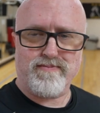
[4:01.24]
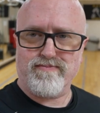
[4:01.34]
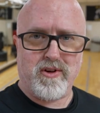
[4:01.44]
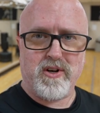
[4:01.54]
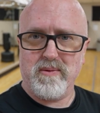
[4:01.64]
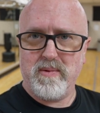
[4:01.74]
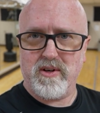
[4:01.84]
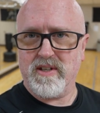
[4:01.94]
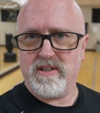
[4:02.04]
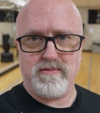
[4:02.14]
30
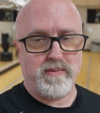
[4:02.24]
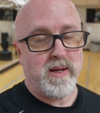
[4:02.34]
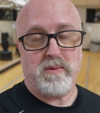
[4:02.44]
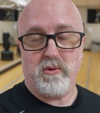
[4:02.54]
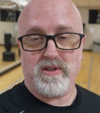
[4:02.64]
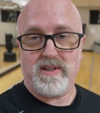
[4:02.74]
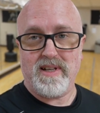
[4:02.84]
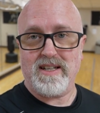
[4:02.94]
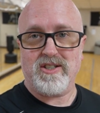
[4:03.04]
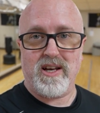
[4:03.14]
million, maybe more than
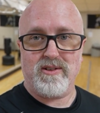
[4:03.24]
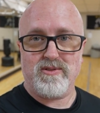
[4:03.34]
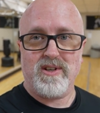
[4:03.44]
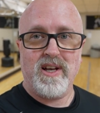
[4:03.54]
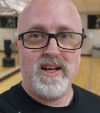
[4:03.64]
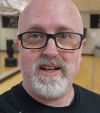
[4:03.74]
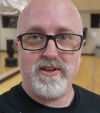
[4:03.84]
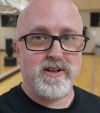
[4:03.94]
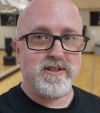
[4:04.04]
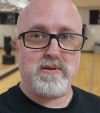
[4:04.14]
that, channels.
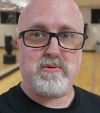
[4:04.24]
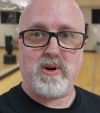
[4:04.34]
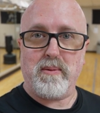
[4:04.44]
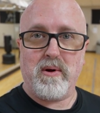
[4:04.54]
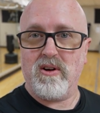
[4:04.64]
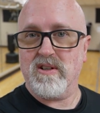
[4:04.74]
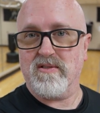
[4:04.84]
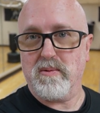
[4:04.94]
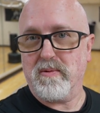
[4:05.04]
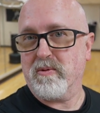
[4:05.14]
You could subscribe to all of
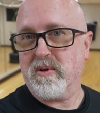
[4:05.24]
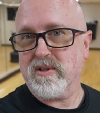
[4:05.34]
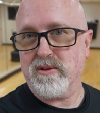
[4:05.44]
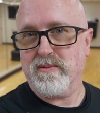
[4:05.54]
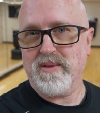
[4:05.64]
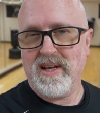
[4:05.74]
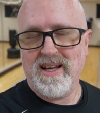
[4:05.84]
them if you want to.